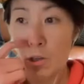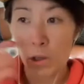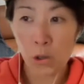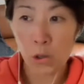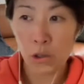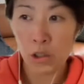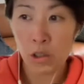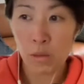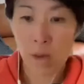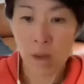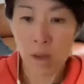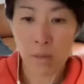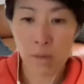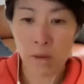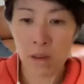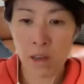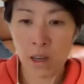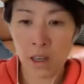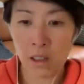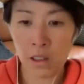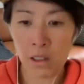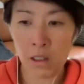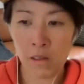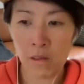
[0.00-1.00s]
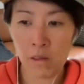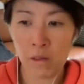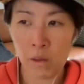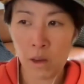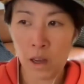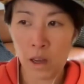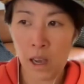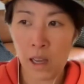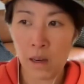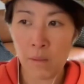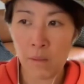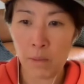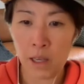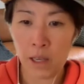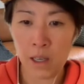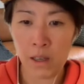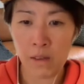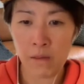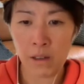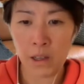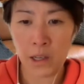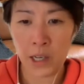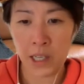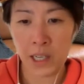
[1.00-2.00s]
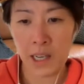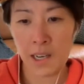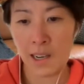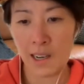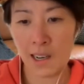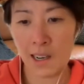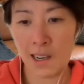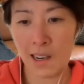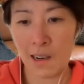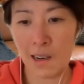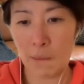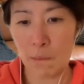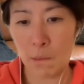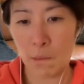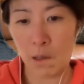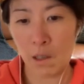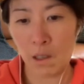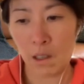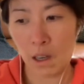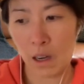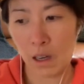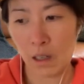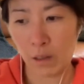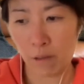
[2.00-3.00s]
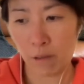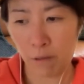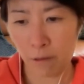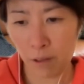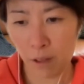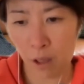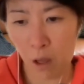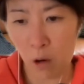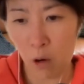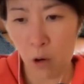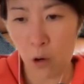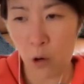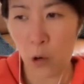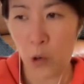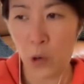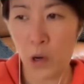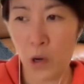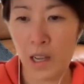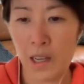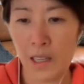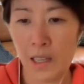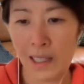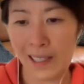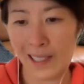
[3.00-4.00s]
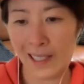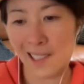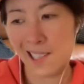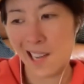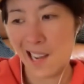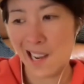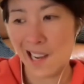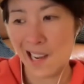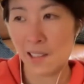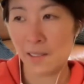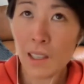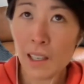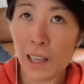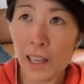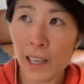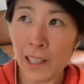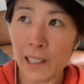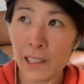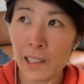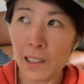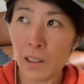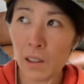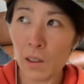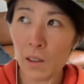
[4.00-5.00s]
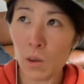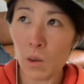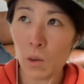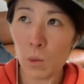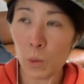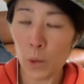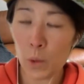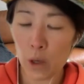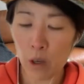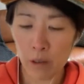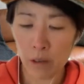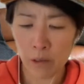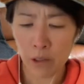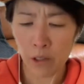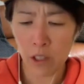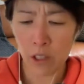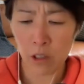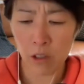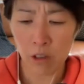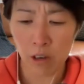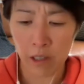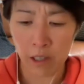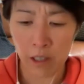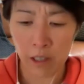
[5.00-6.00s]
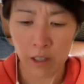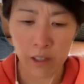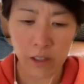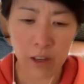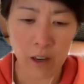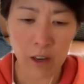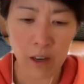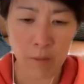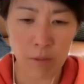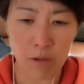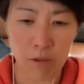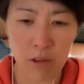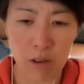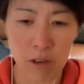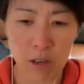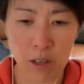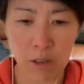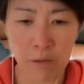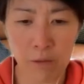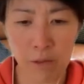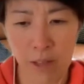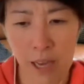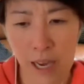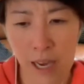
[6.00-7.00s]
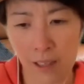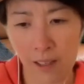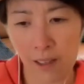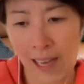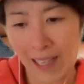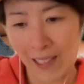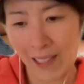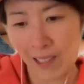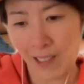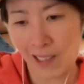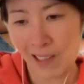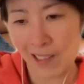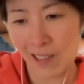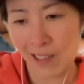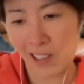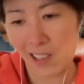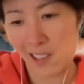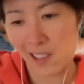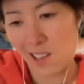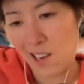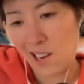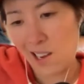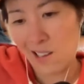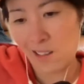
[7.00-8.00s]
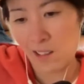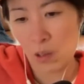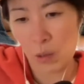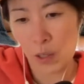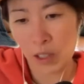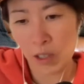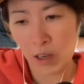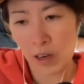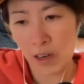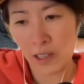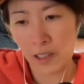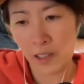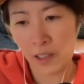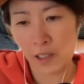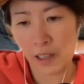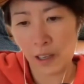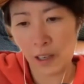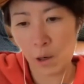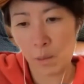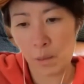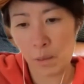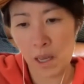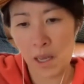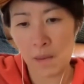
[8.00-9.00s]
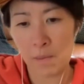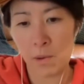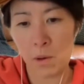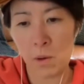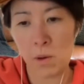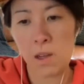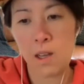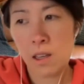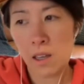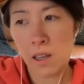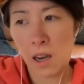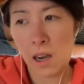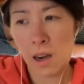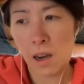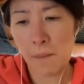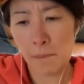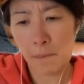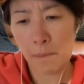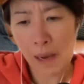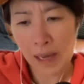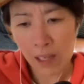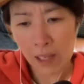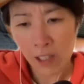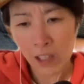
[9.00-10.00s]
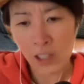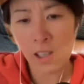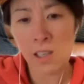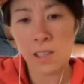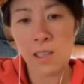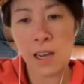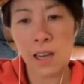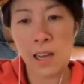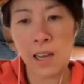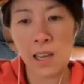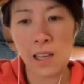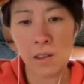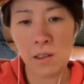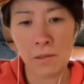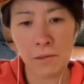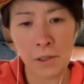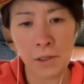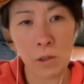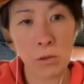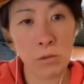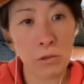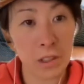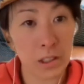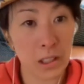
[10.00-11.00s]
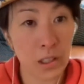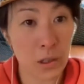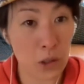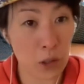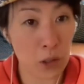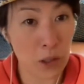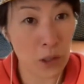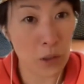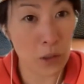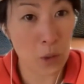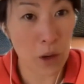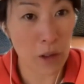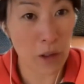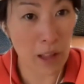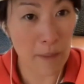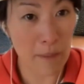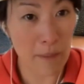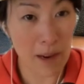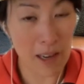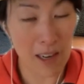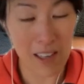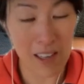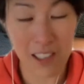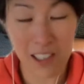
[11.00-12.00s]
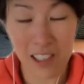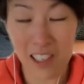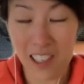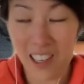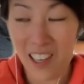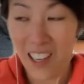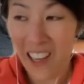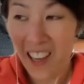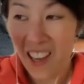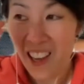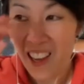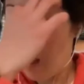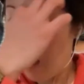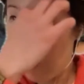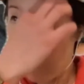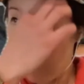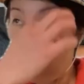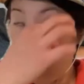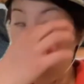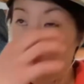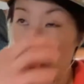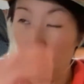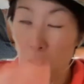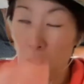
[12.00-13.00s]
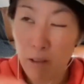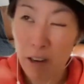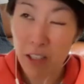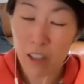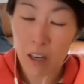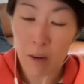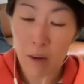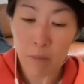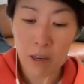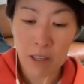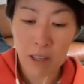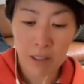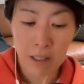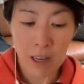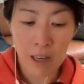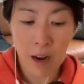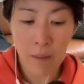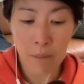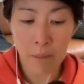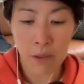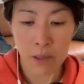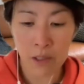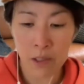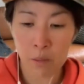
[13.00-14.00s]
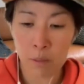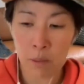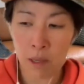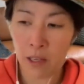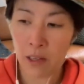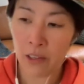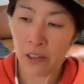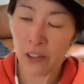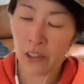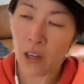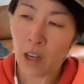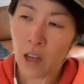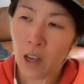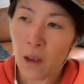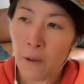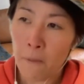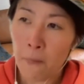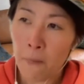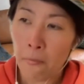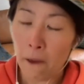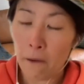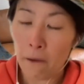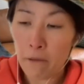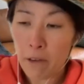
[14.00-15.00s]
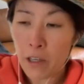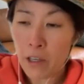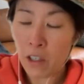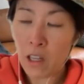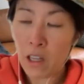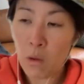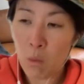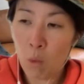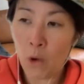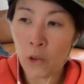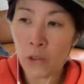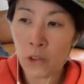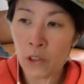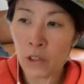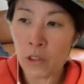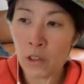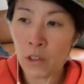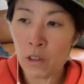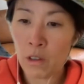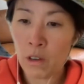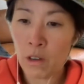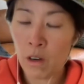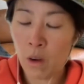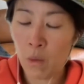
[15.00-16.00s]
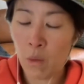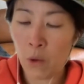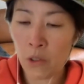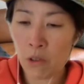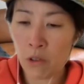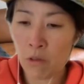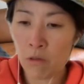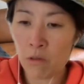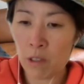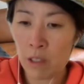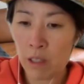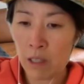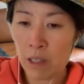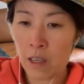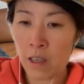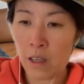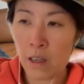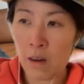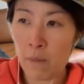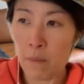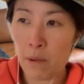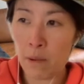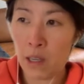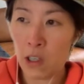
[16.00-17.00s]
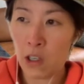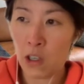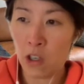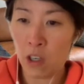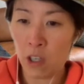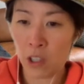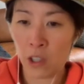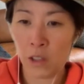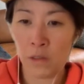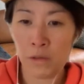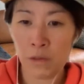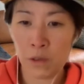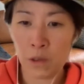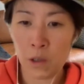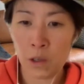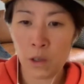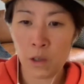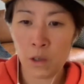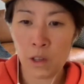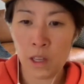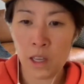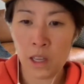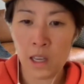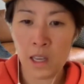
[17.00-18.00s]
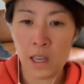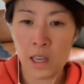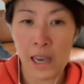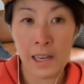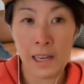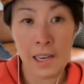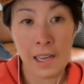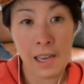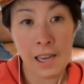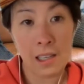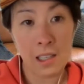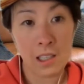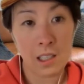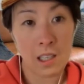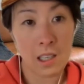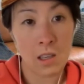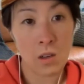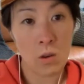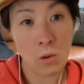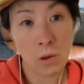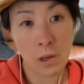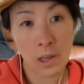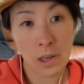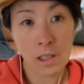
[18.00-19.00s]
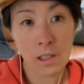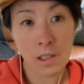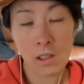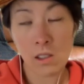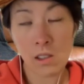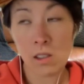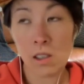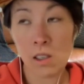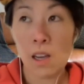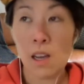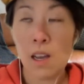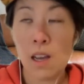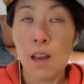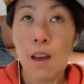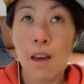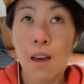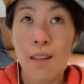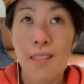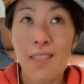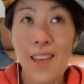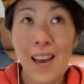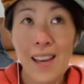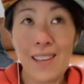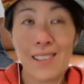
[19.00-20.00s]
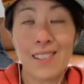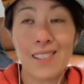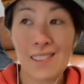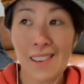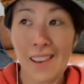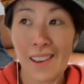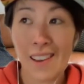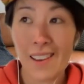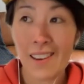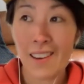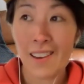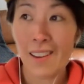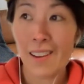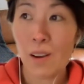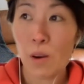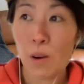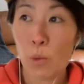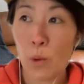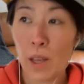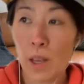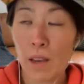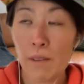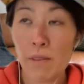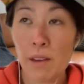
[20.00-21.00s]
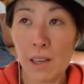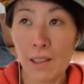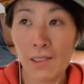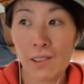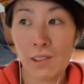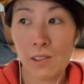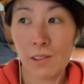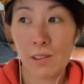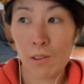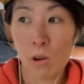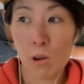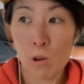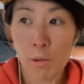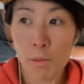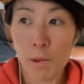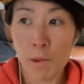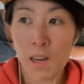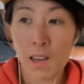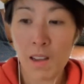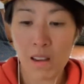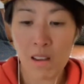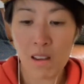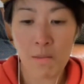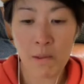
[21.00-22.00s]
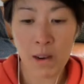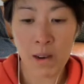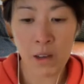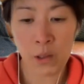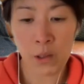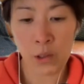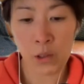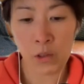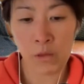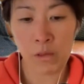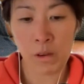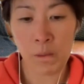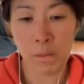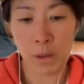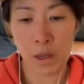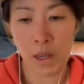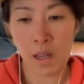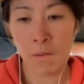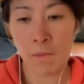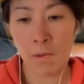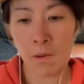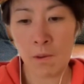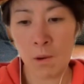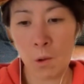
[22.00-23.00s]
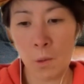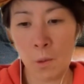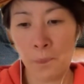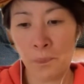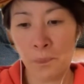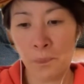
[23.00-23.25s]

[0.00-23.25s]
also be productive and be in a very calm kind of flow state. And we're obviously trying to design a product for that latter state. Like, we're trying to help people manage their day and feel really good while they manage it. But the reason I bring that up is because originally it wasn't really going to be just for the ADHD audience. That said, we have had so many emails from people